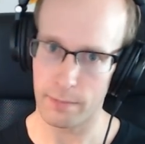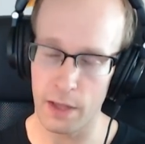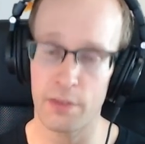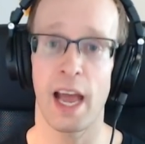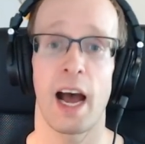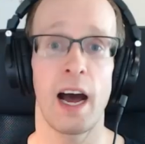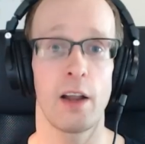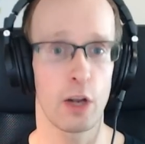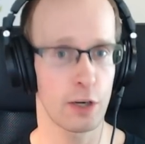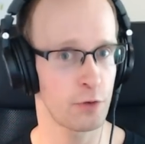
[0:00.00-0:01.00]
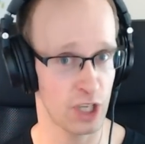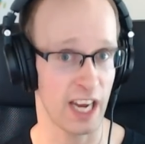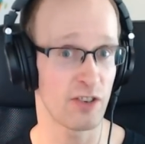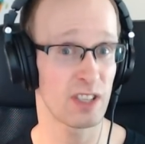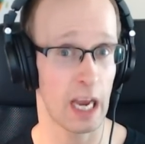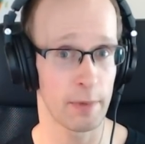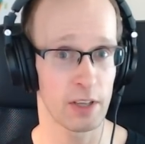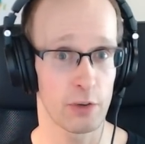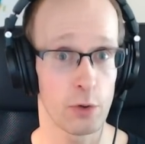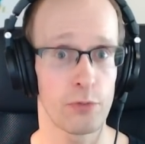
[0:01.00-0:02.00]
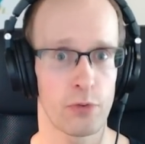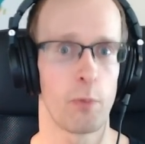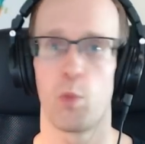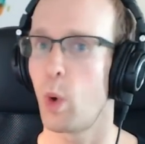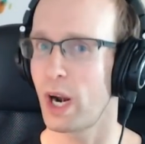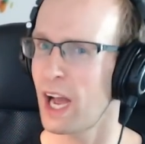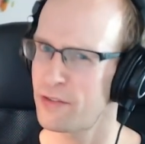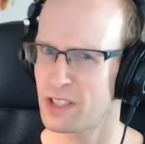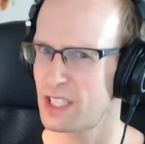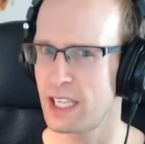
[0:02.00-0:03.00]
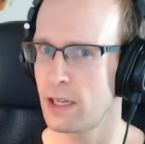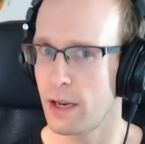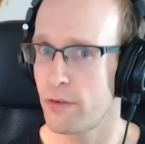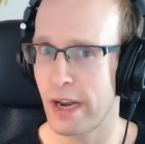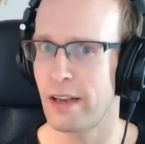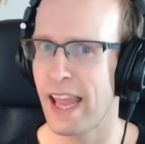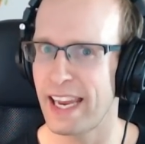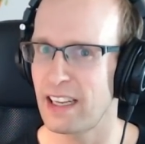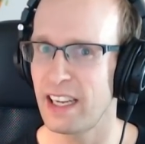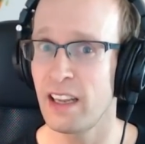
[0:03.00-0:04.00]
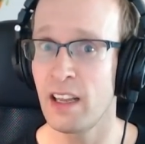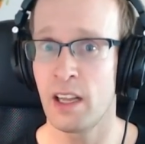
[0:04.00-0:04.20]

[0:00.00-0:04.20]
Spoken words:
There are a lot of changes coming through from what I've seen and read lately,